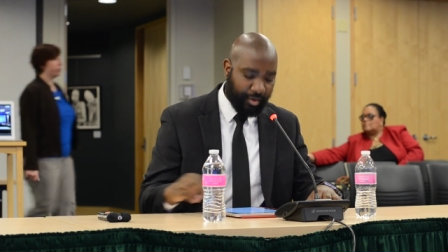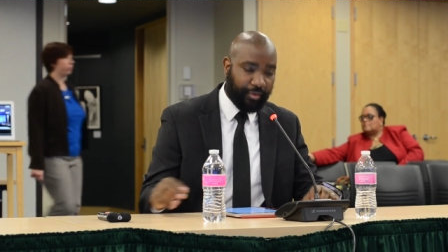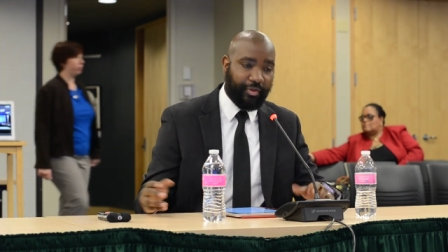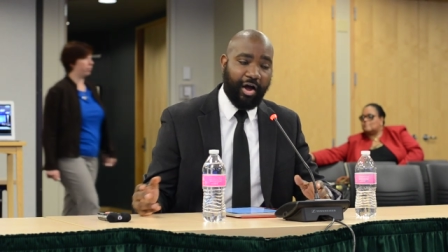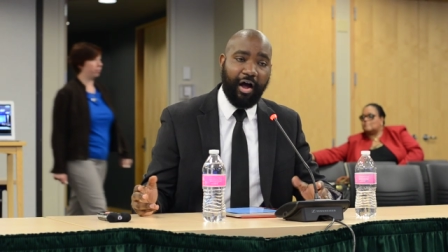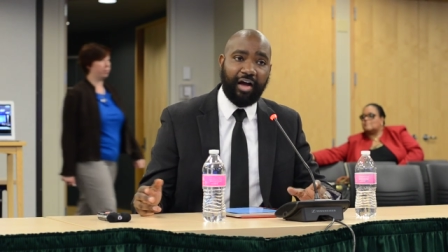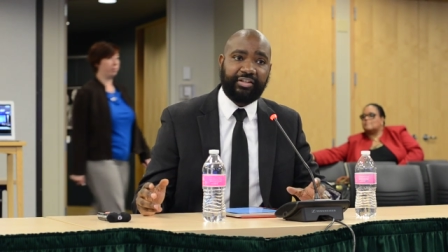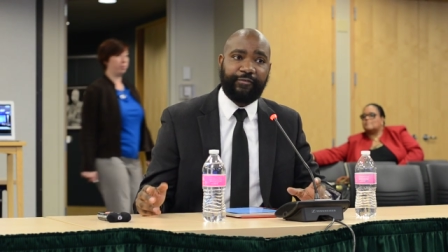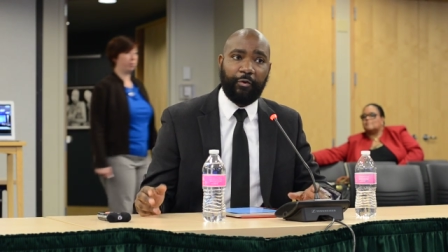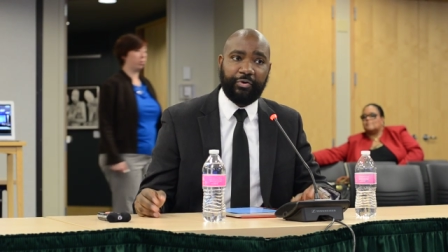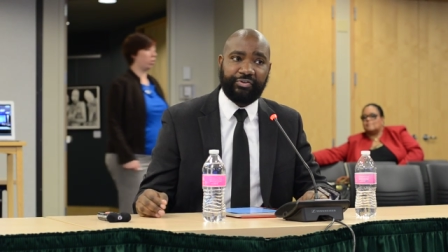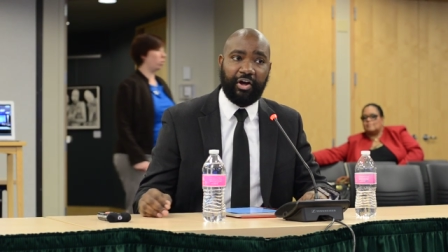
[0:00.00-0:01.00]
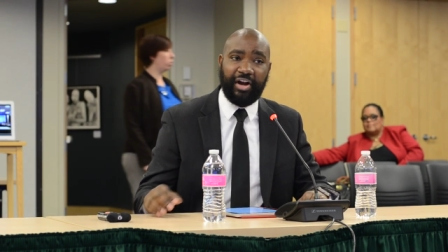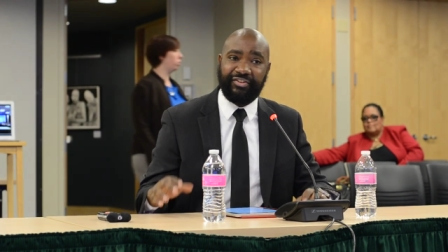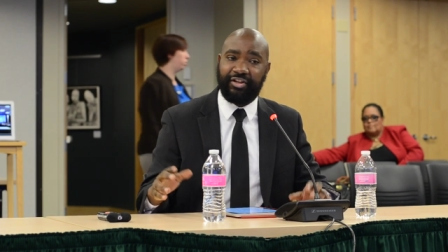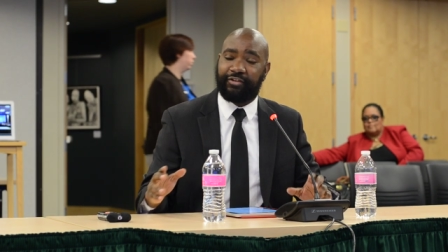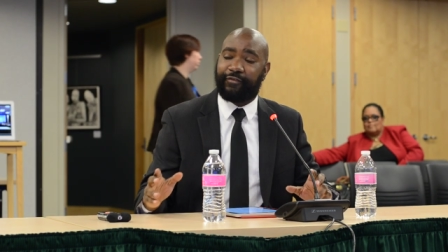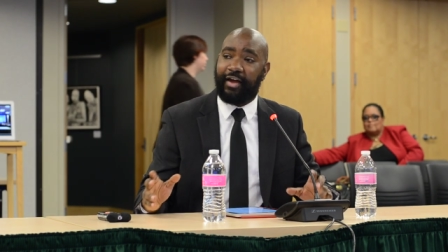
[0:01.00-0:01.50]
The Hawks focus on
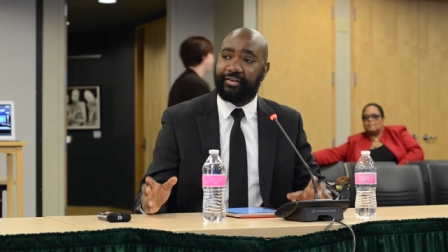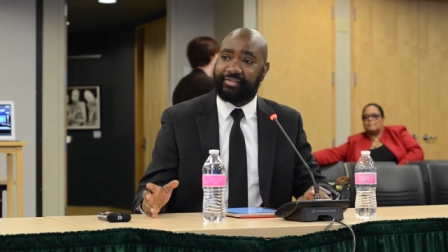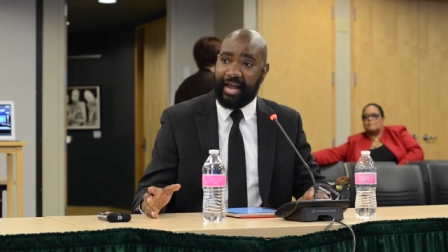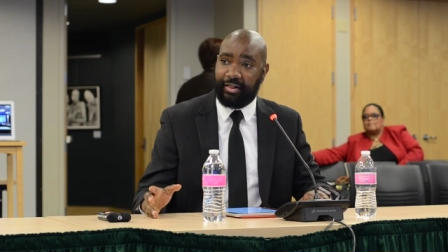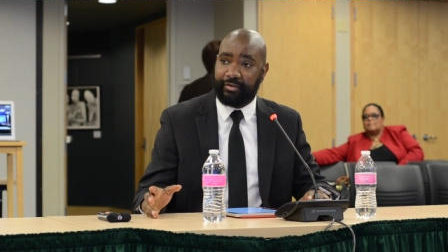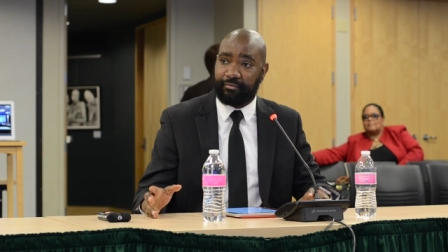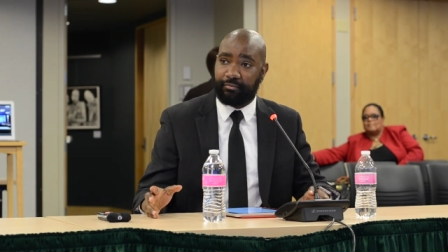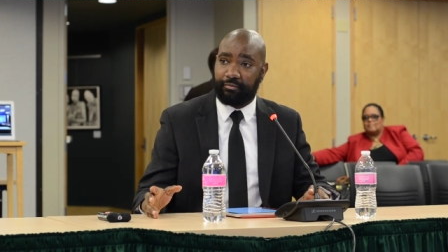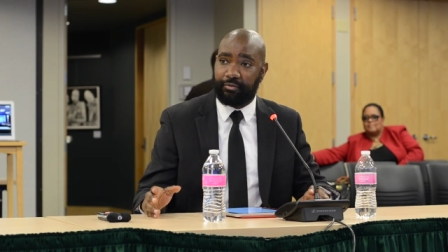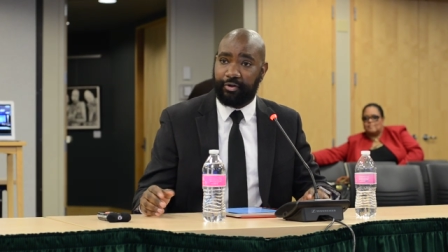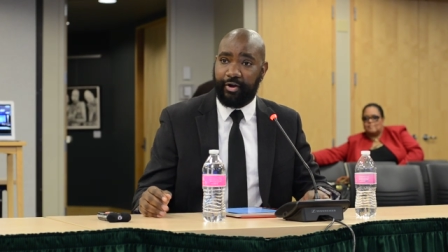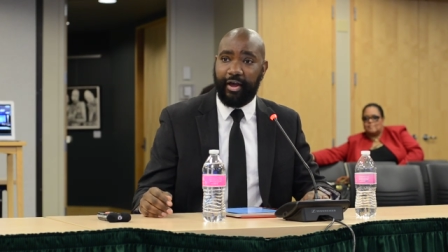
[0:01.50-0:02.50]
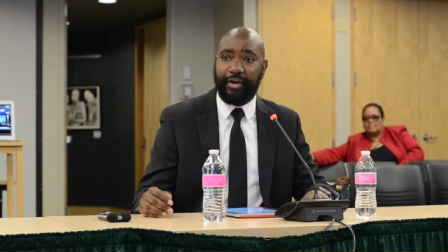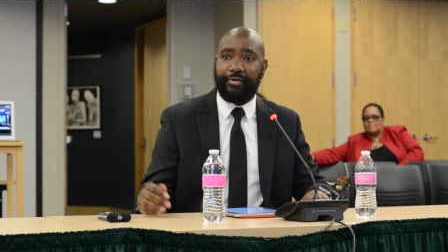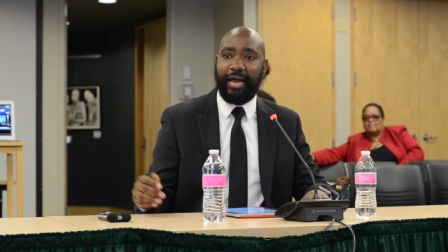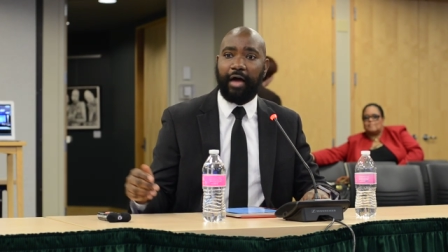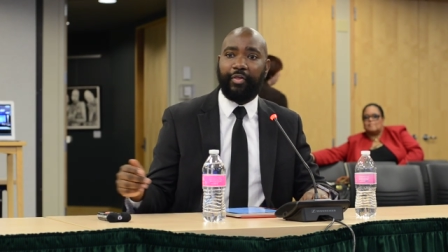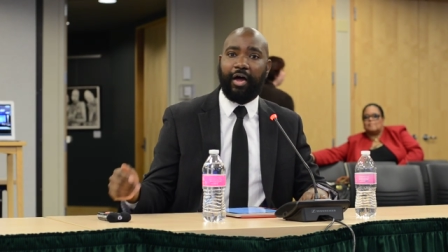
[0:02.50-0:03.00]
identifying talent, and
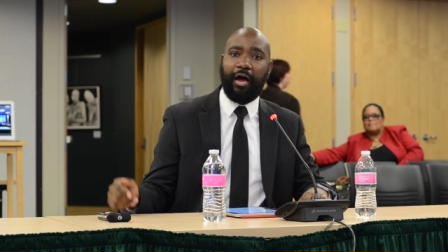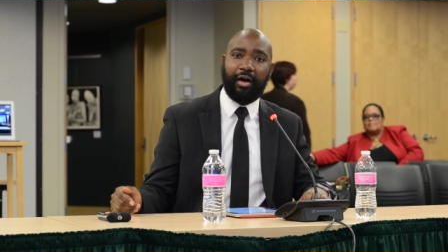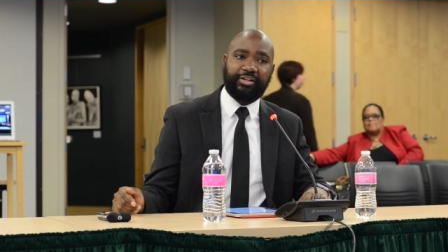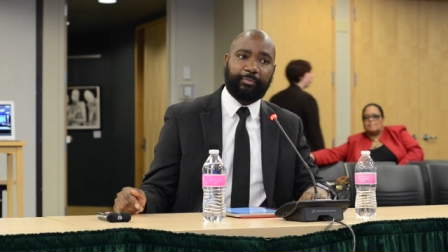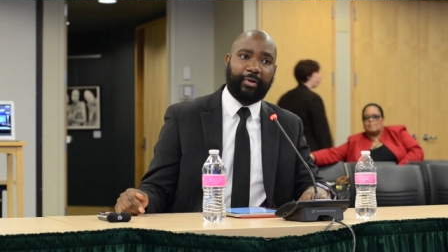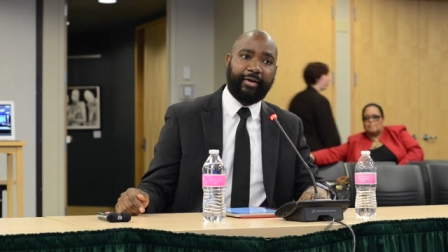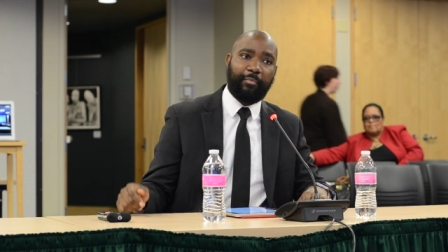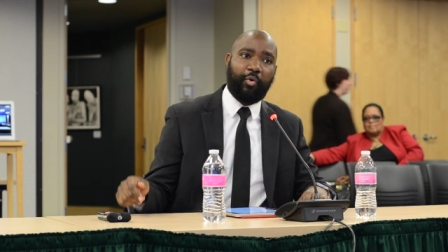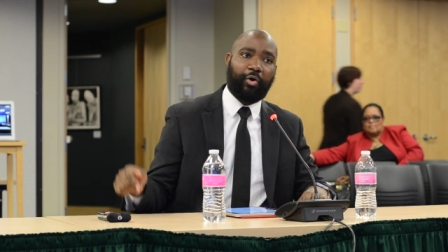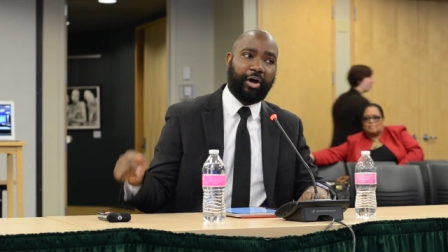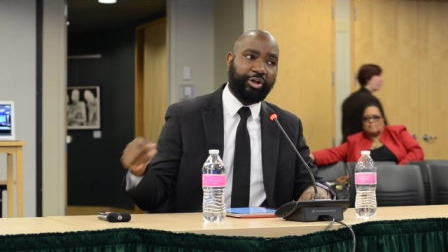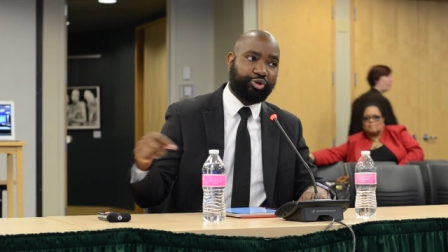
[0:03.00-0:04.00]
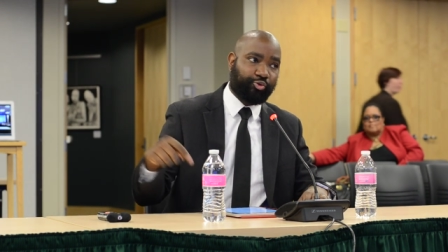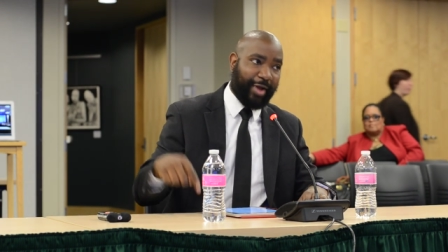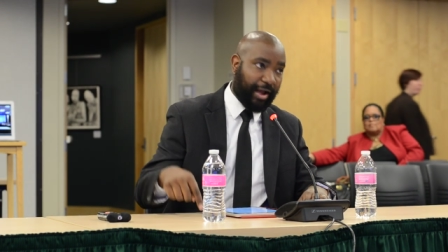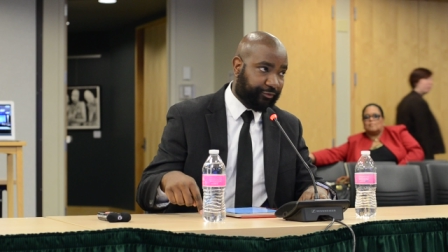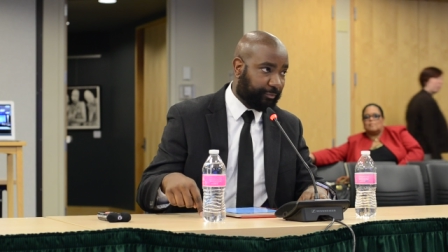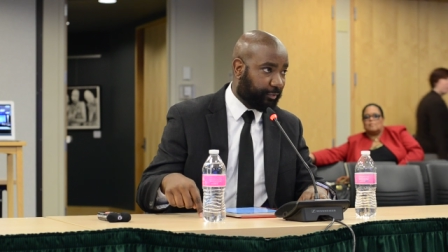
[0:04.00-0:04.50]
now the Hawks play more
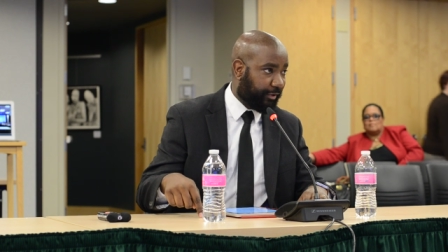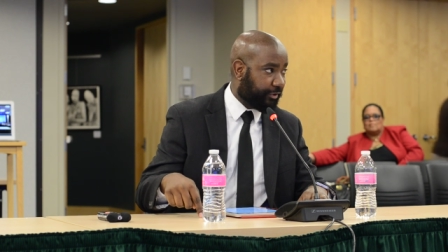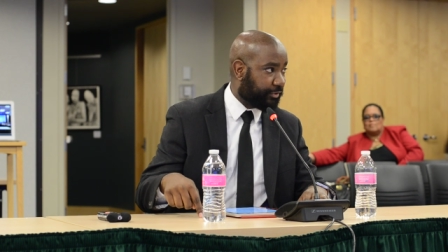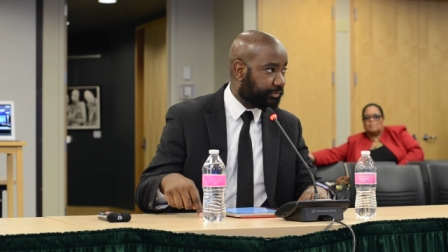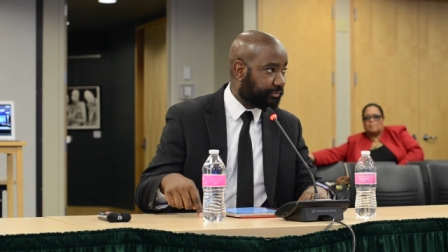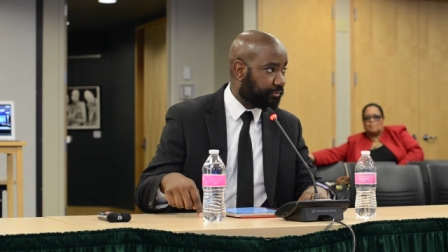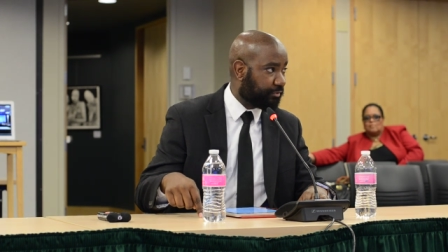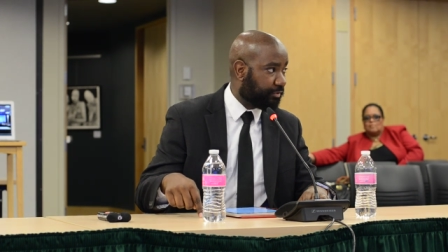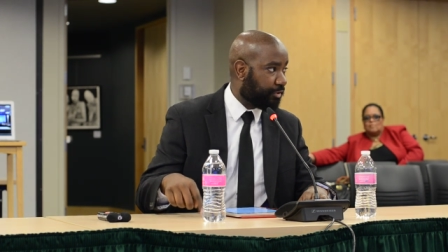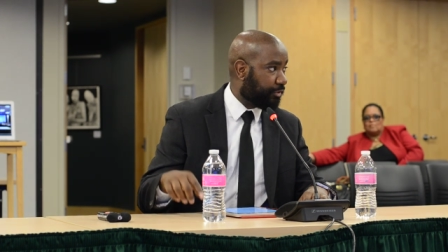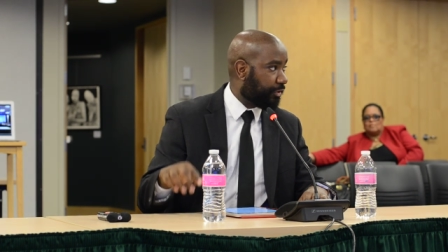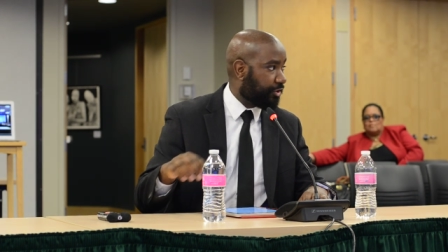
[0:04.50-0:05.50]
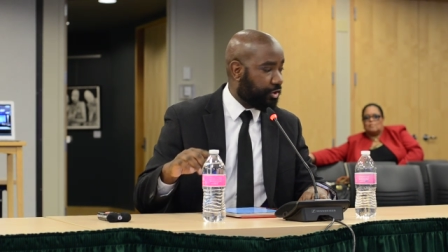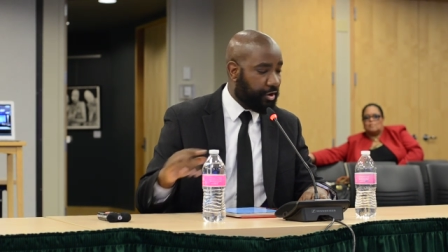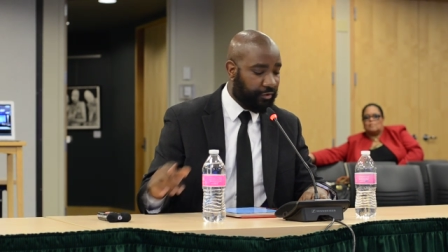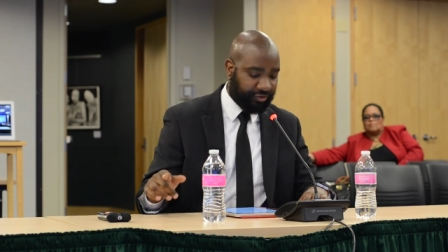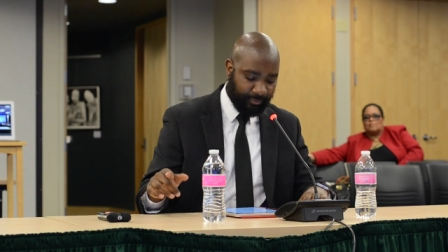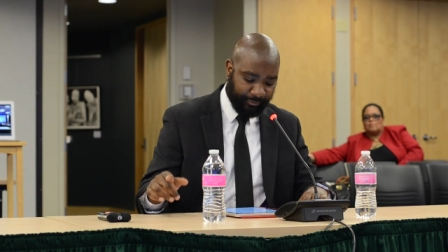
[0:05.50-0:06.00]
undrafted players than any
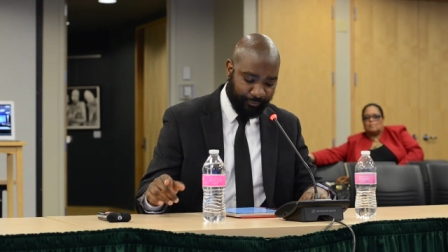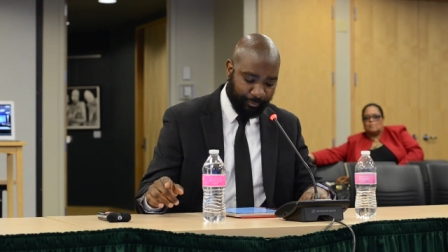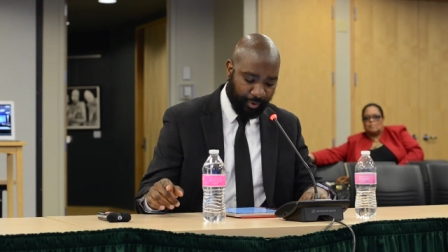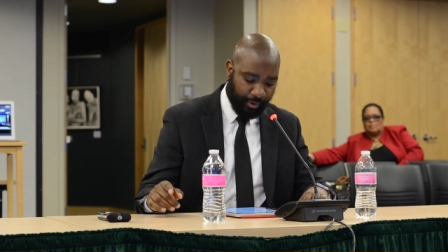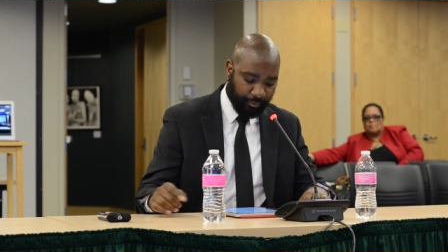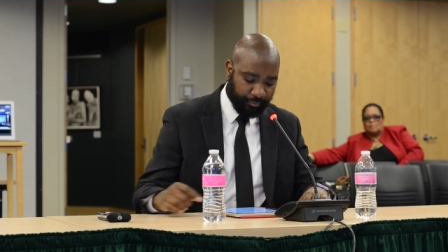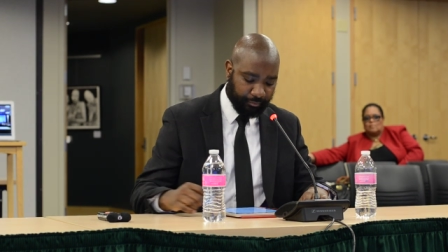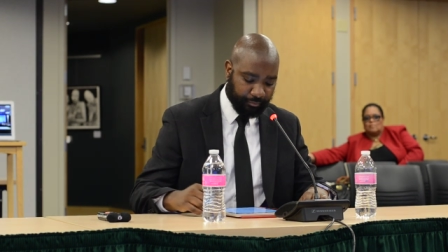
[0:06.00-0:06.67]
other team in football.